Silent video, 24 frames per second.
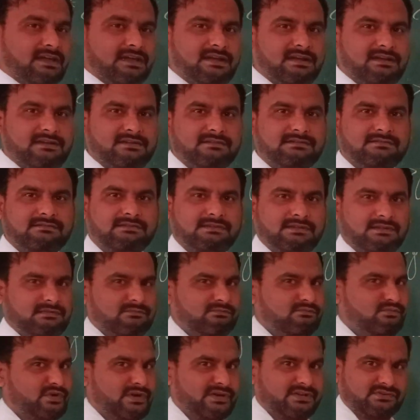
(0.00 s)
and the
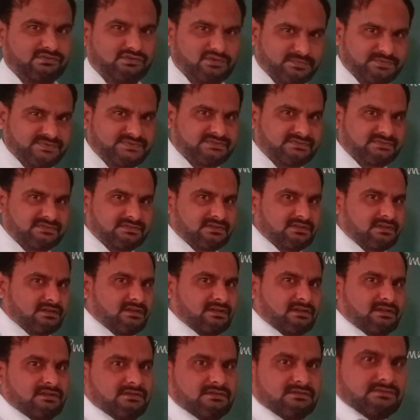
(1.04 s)
point groups.
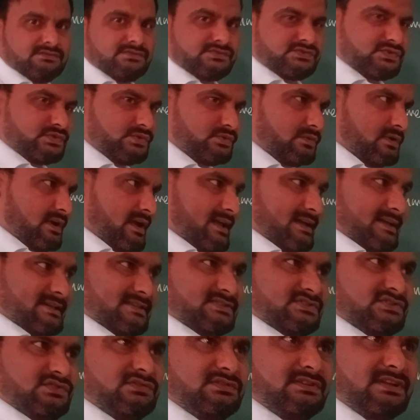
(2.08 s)
So
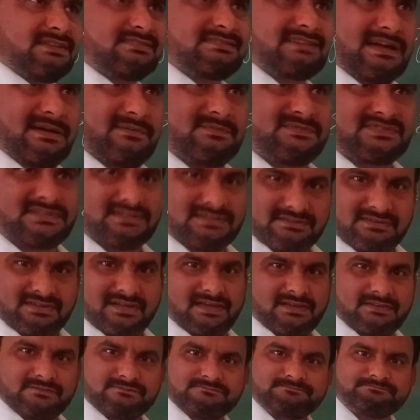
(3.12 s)
as your exams are
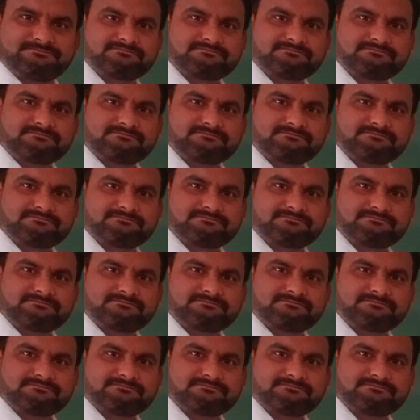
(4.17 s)
there,